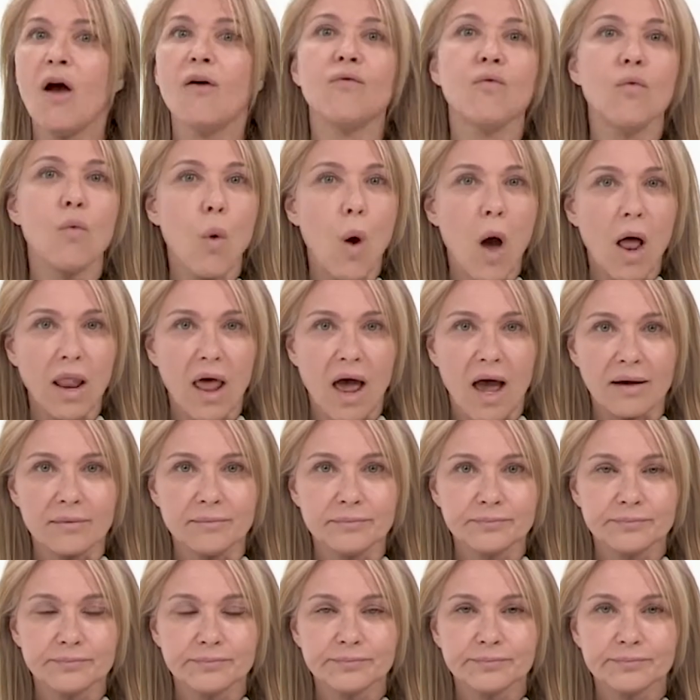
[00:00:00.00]
voila.
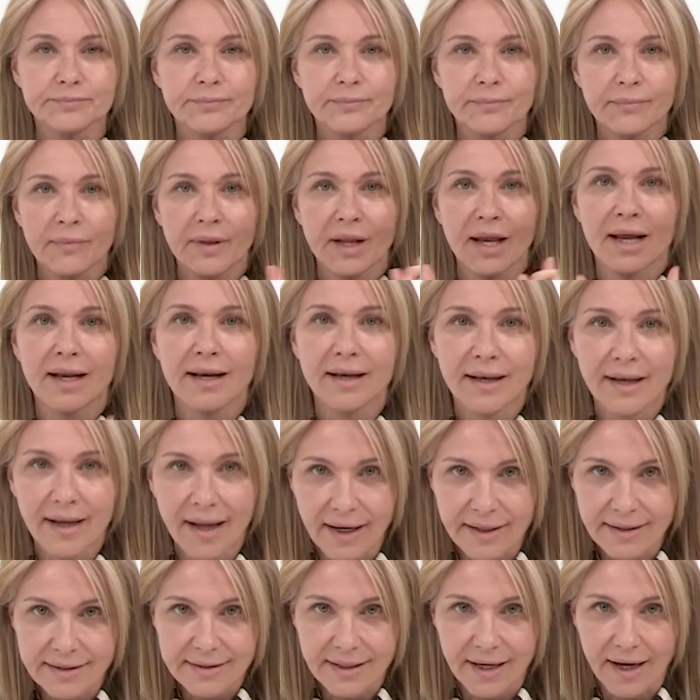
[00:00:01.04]

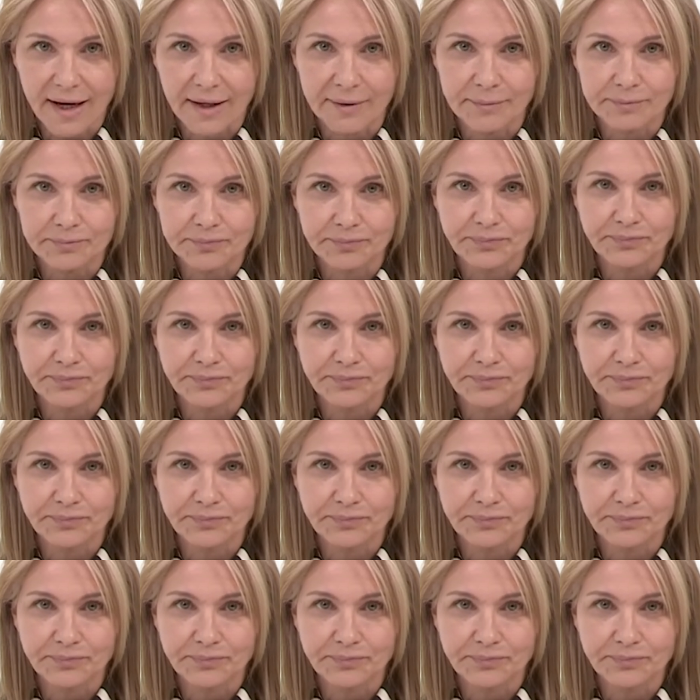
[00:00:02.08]
Nighttime,